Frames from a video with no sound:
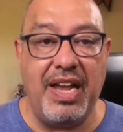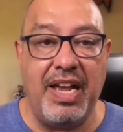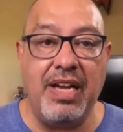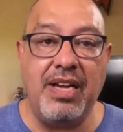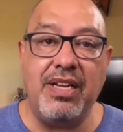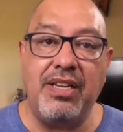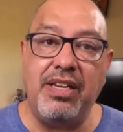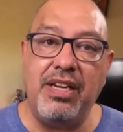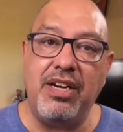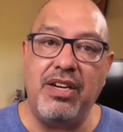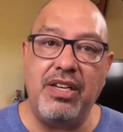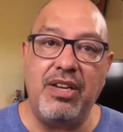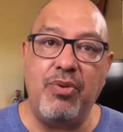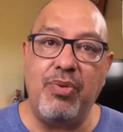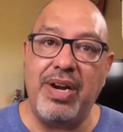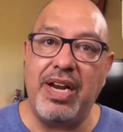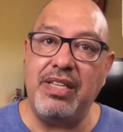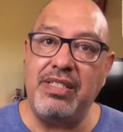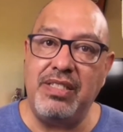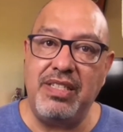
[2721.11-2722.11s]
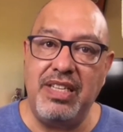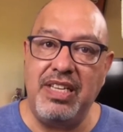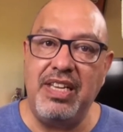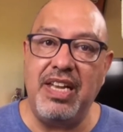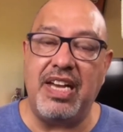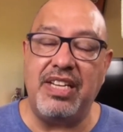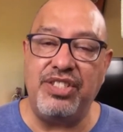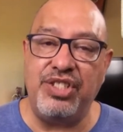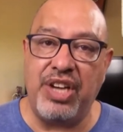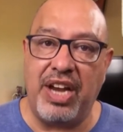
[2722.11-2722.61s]
And clearly, when I see
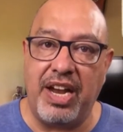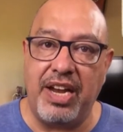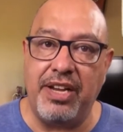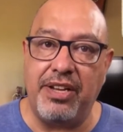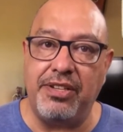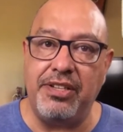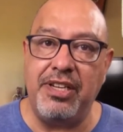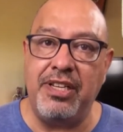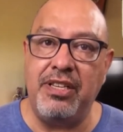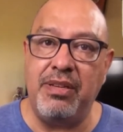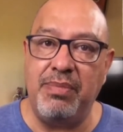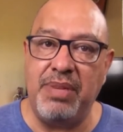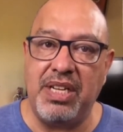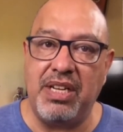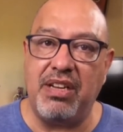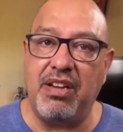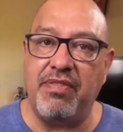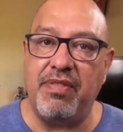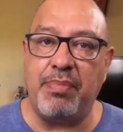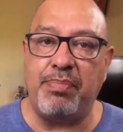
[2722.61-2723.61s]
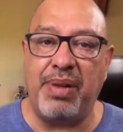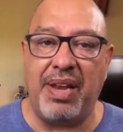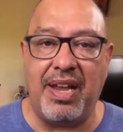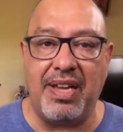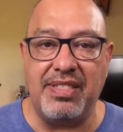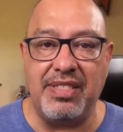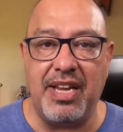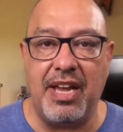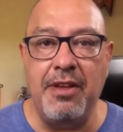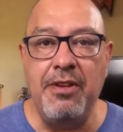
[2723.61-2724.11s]
a child in the middle of a
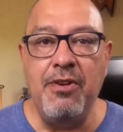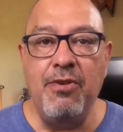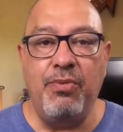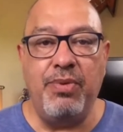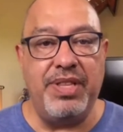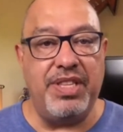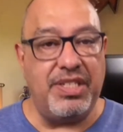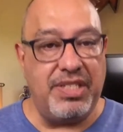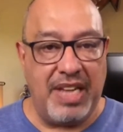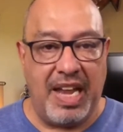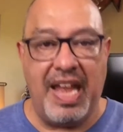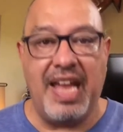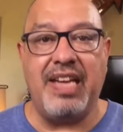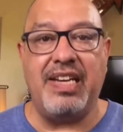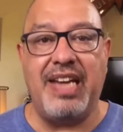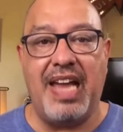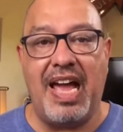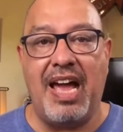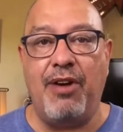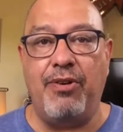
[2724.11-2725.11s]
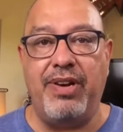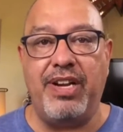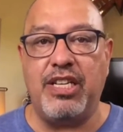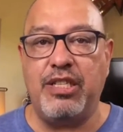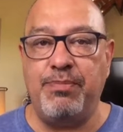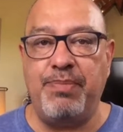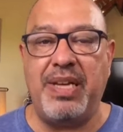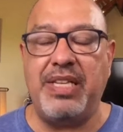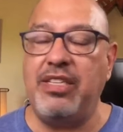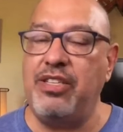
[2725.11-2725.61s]
plaza with his hand out
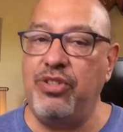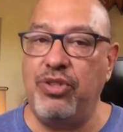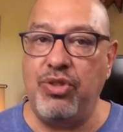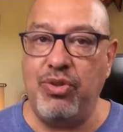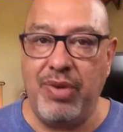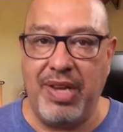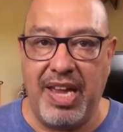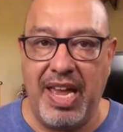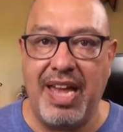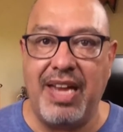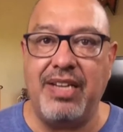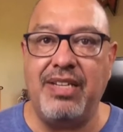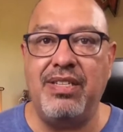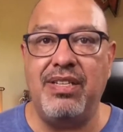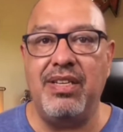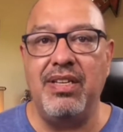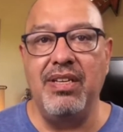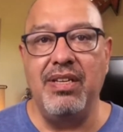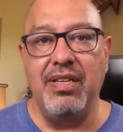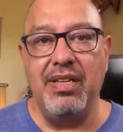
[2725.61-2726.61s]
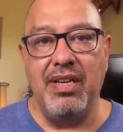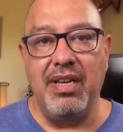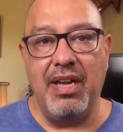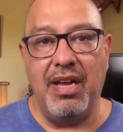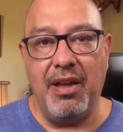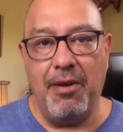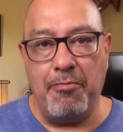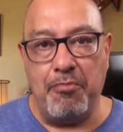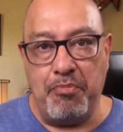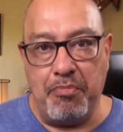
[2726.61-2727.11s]
expecting to get
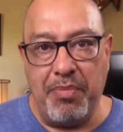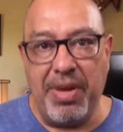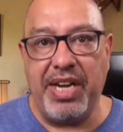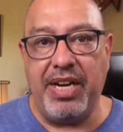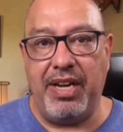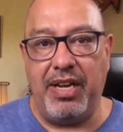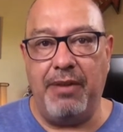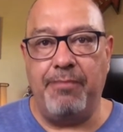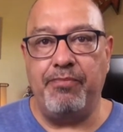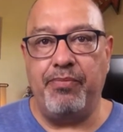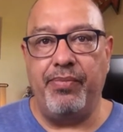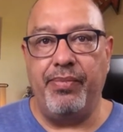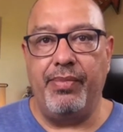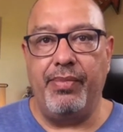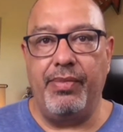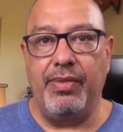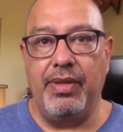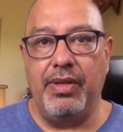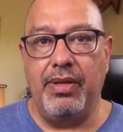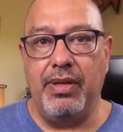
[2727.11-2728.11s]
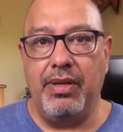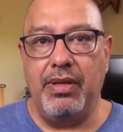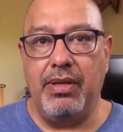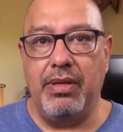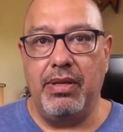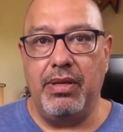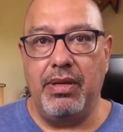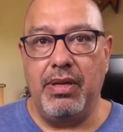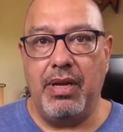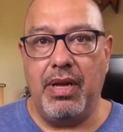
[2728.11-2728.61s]
money,
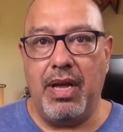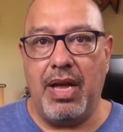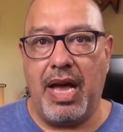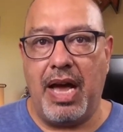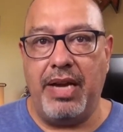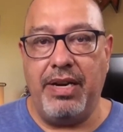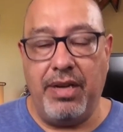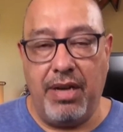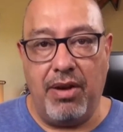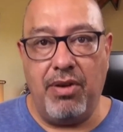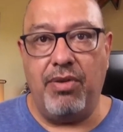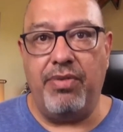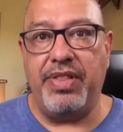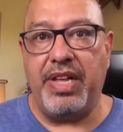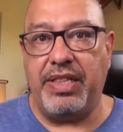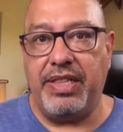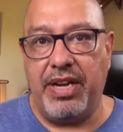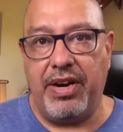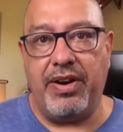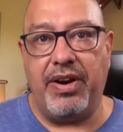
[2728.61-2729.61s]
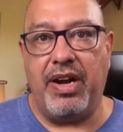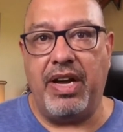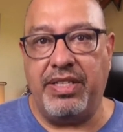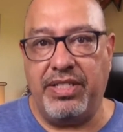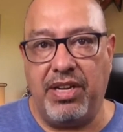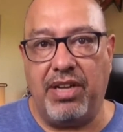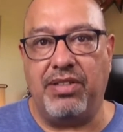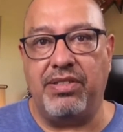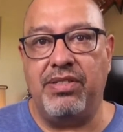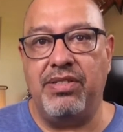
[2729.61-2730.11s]
I know that there are
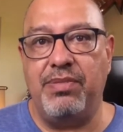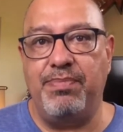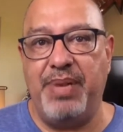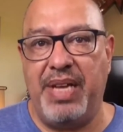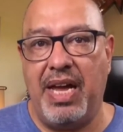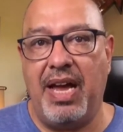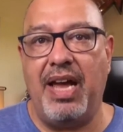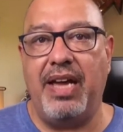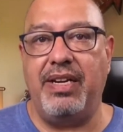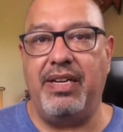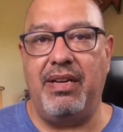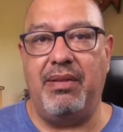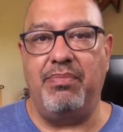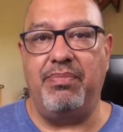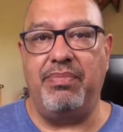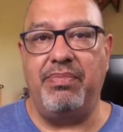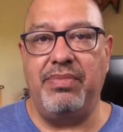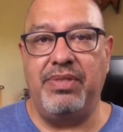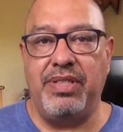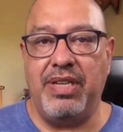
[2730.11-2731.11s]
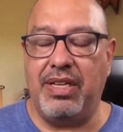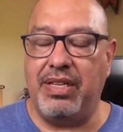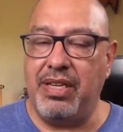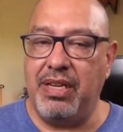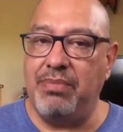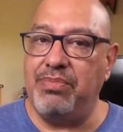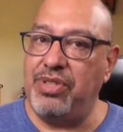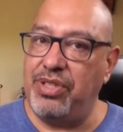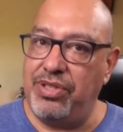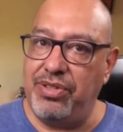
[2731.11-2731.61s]
adults behind him telling
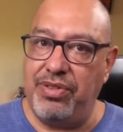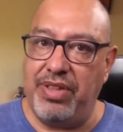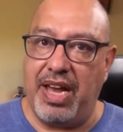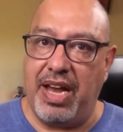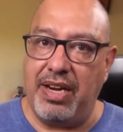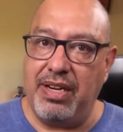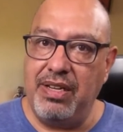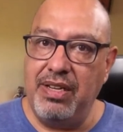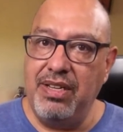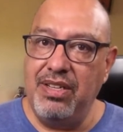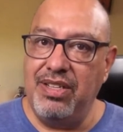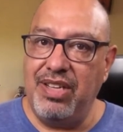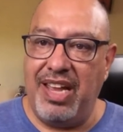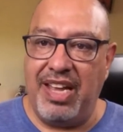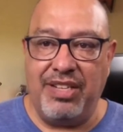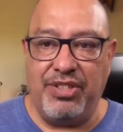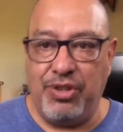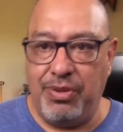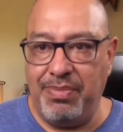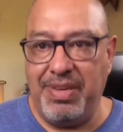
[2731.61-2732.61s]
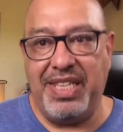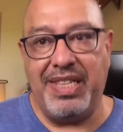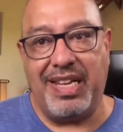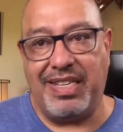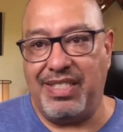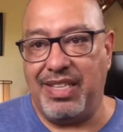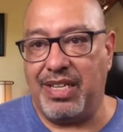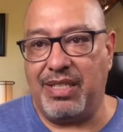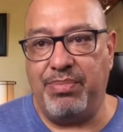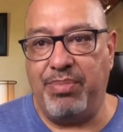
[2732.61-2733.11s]
him to do that. And to me,
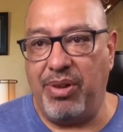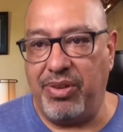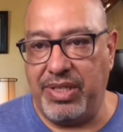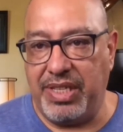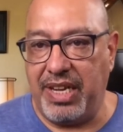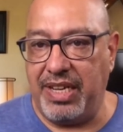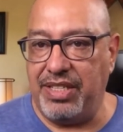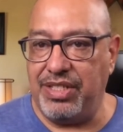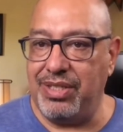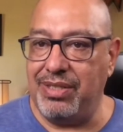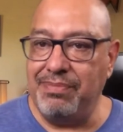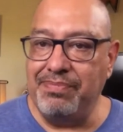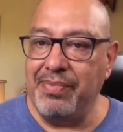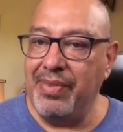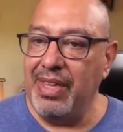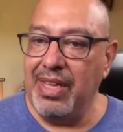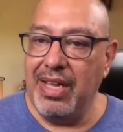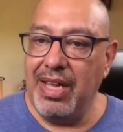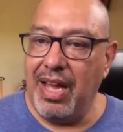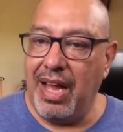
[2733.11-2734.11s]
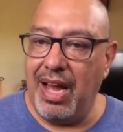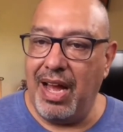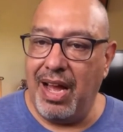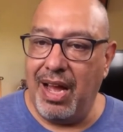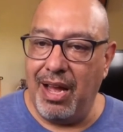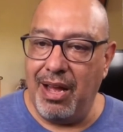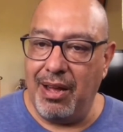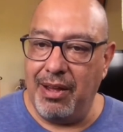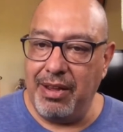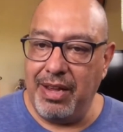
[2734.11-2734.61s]
that's exploitation.
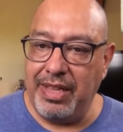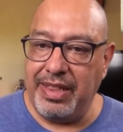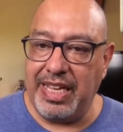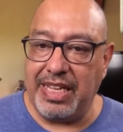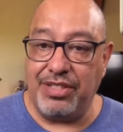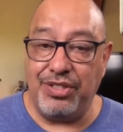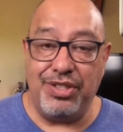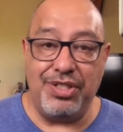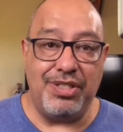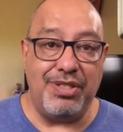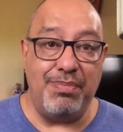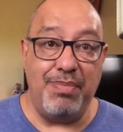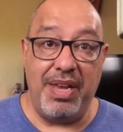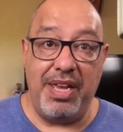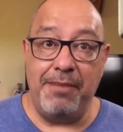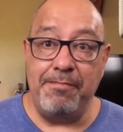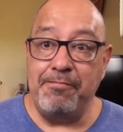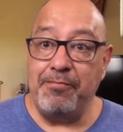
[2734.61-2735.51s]
And that's just me.